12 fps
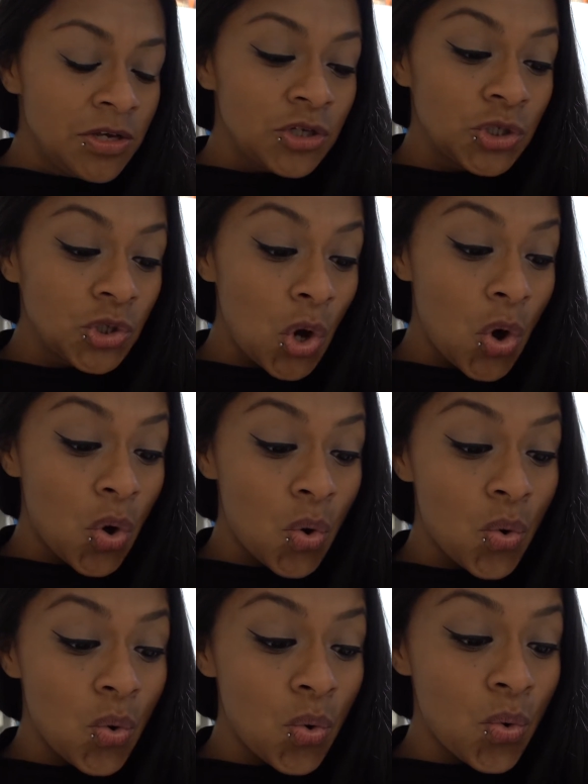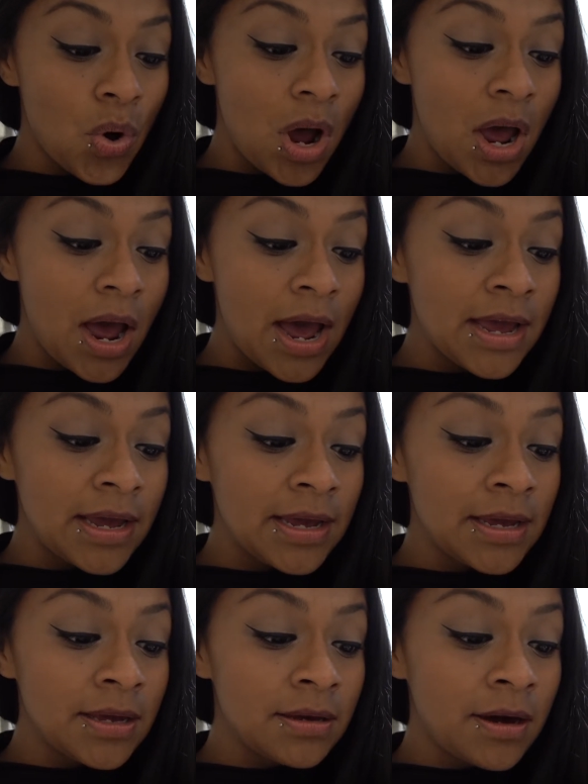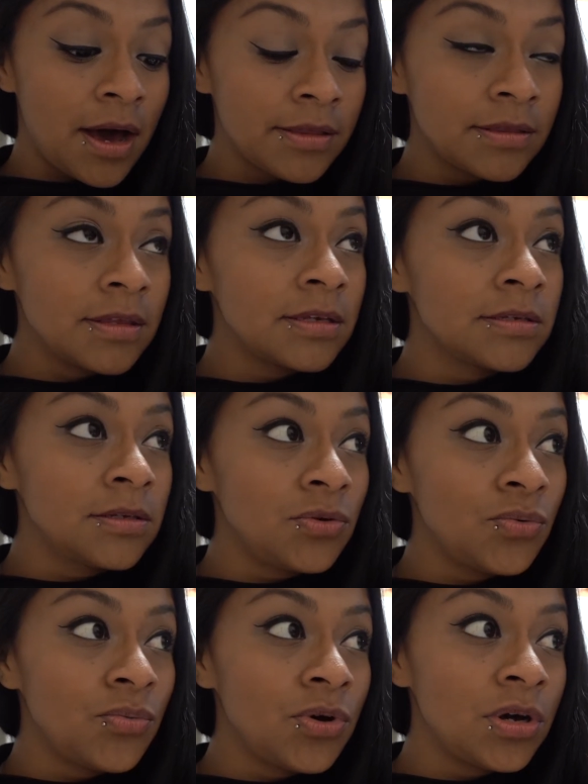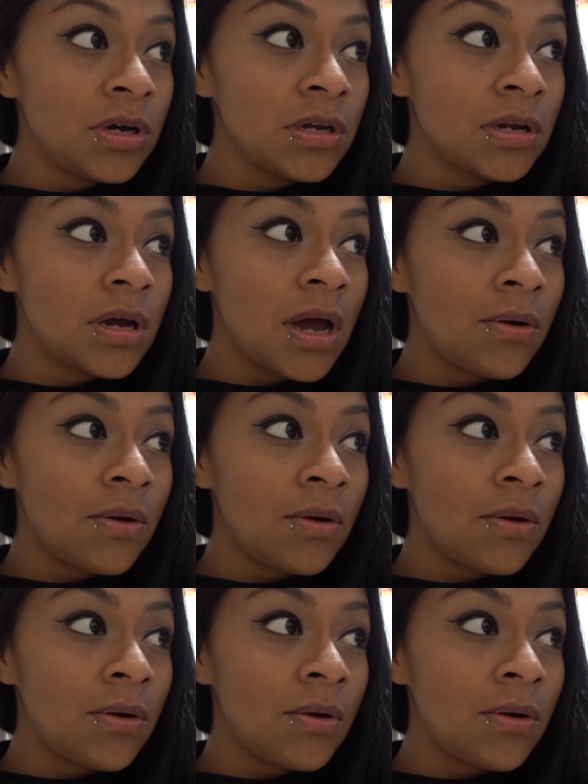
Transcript: So I got this new one,